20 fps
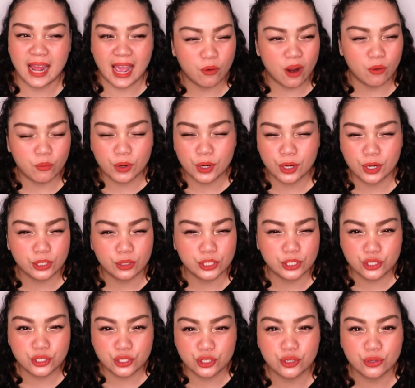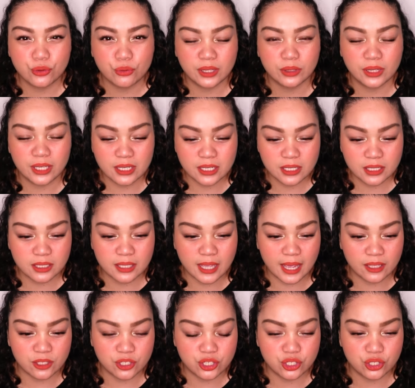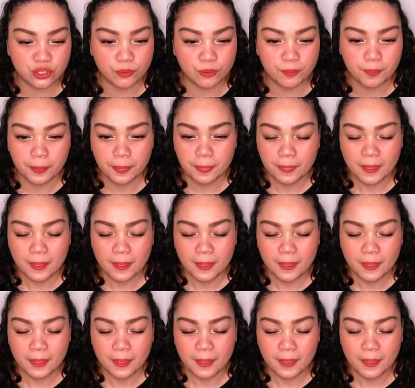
hour or two, this tends to